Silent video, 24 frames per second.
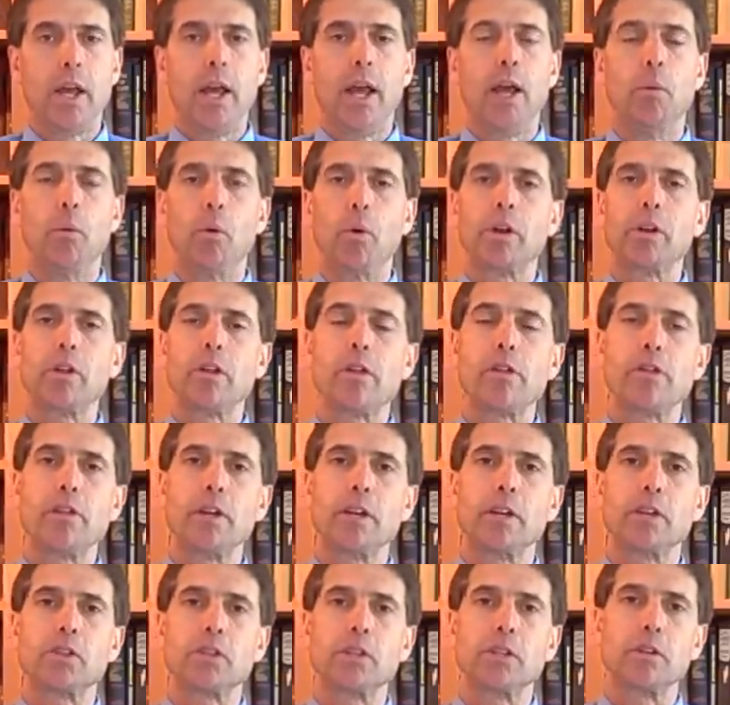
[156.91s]
And one of the
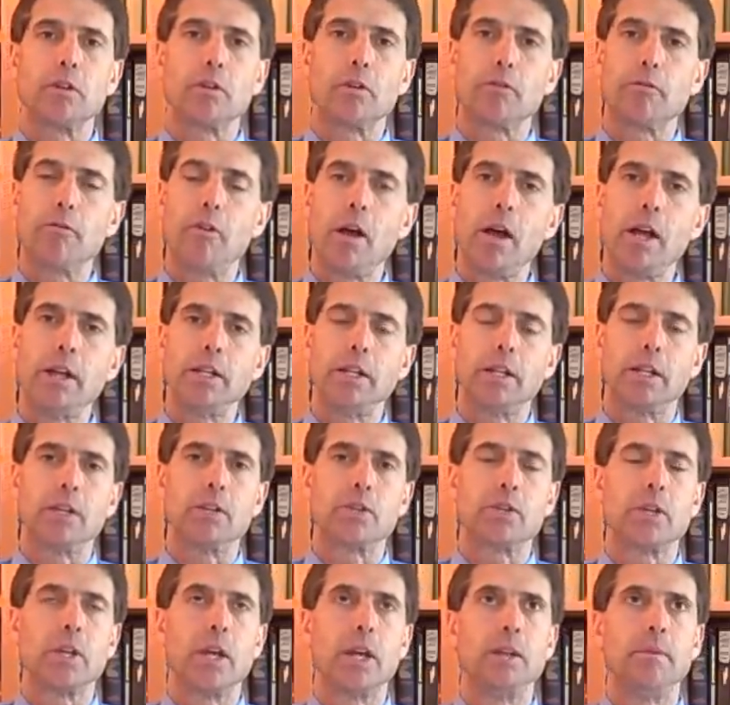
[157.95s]
things that they're finding
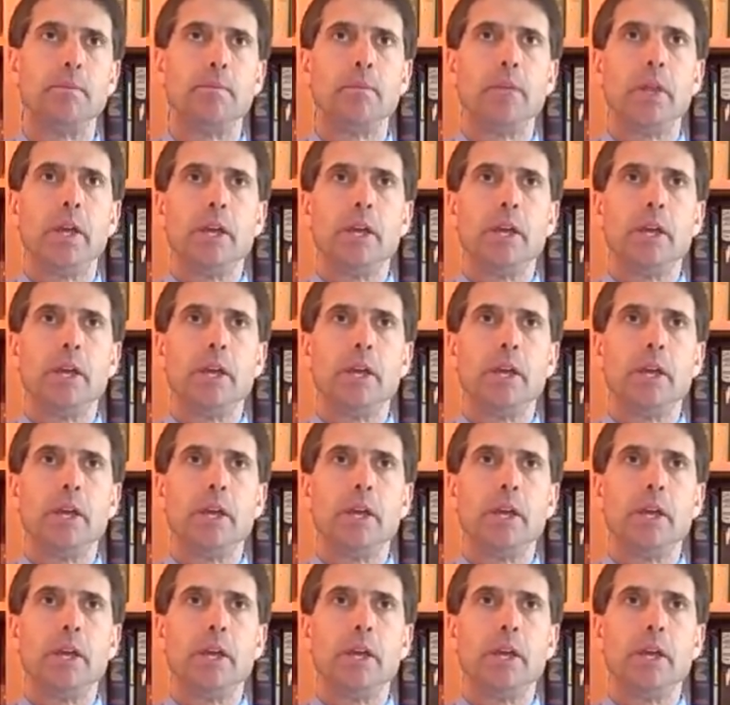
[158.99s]
is that